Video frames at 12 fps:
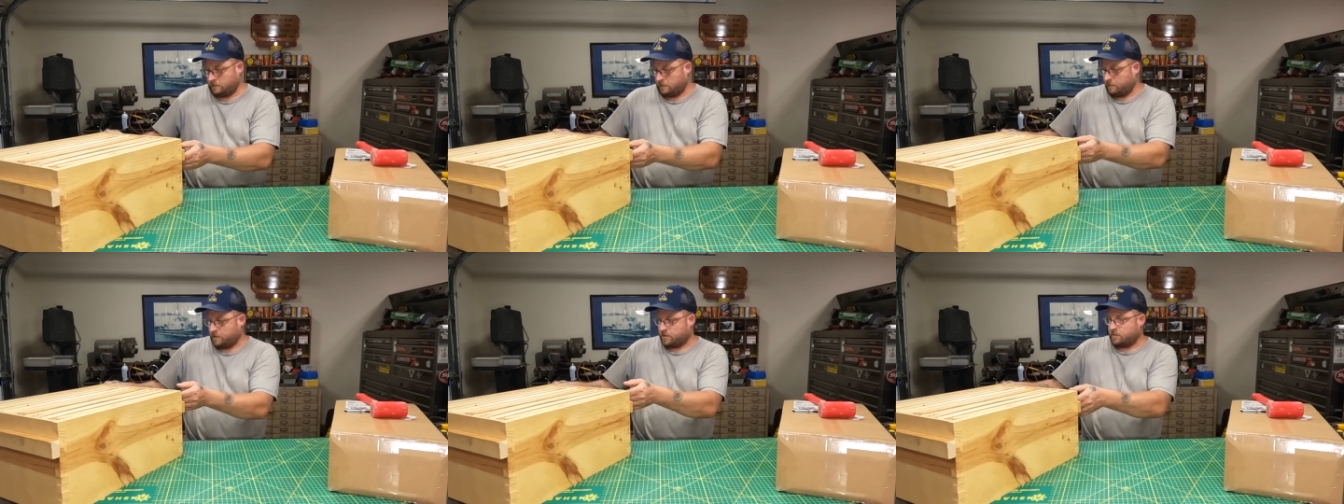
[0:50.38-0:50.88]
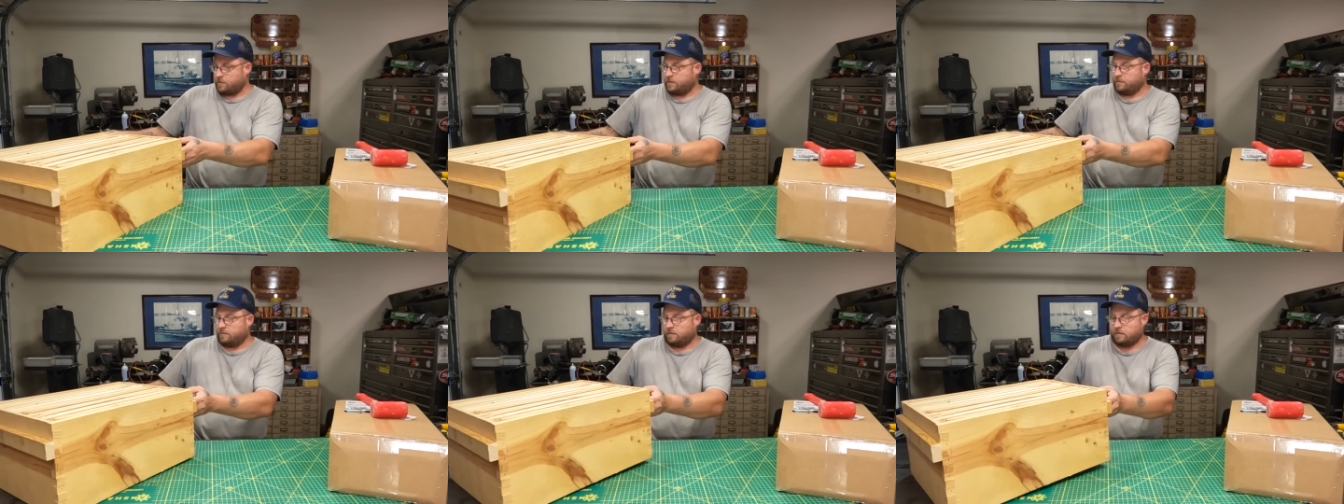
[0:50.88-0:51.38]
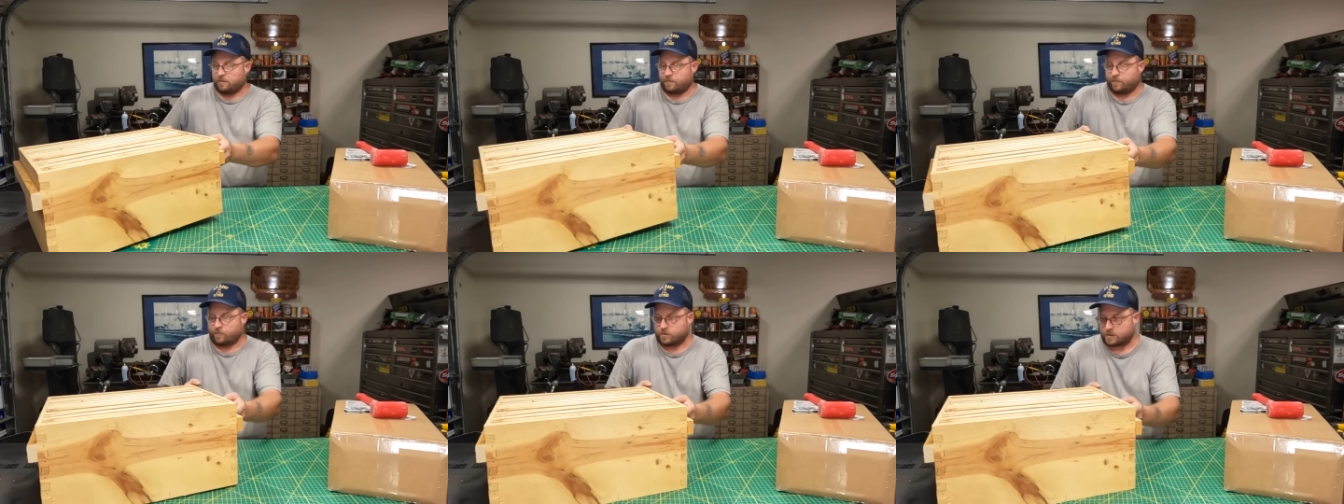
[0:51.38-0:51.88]
let me show you all
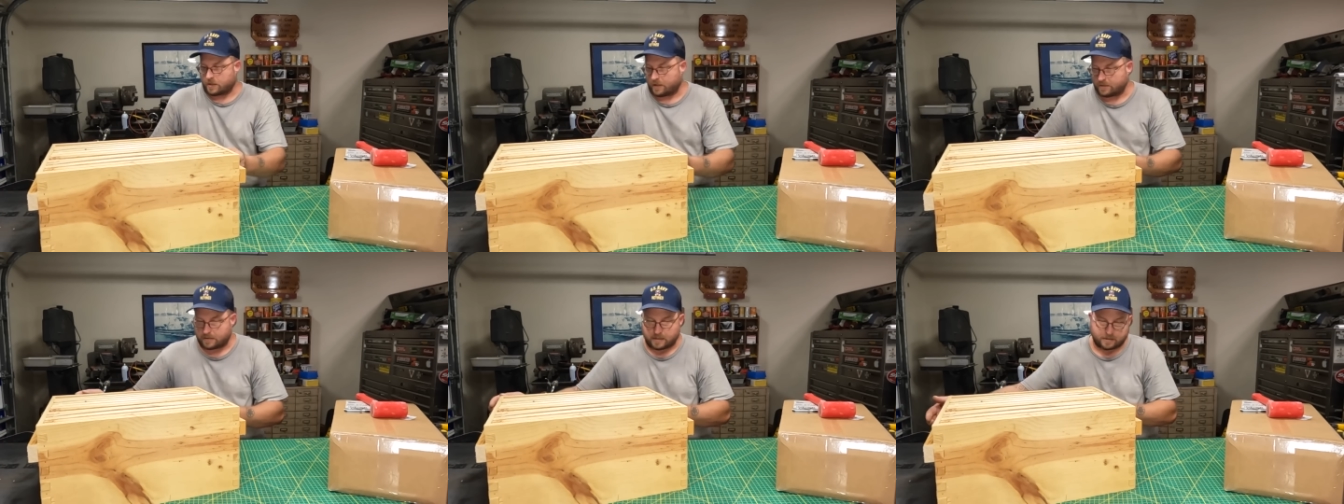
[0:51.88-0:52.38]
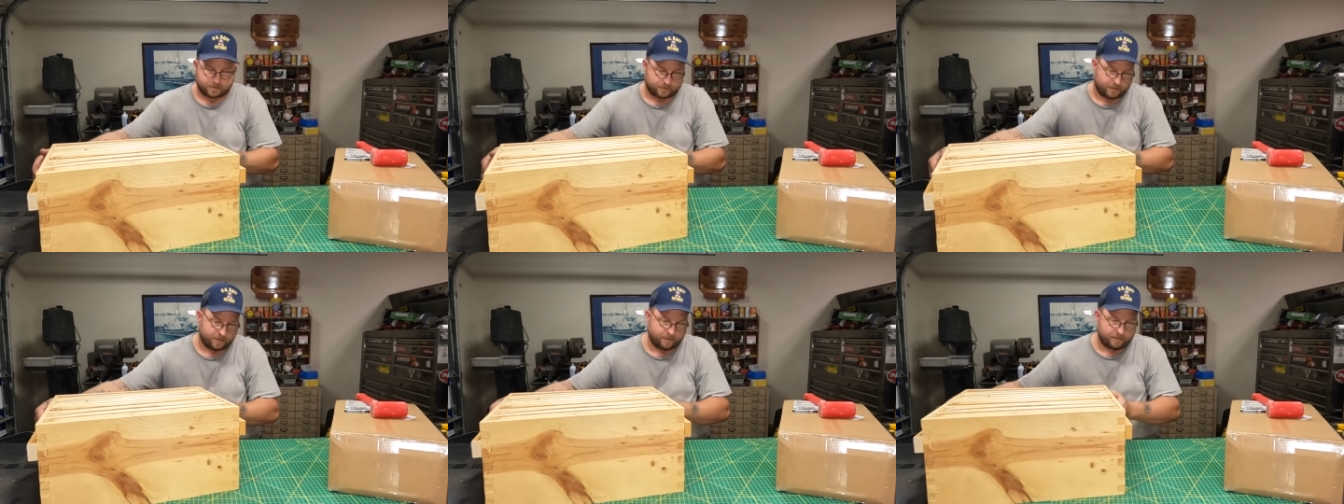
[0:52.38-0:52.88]
four sides actually.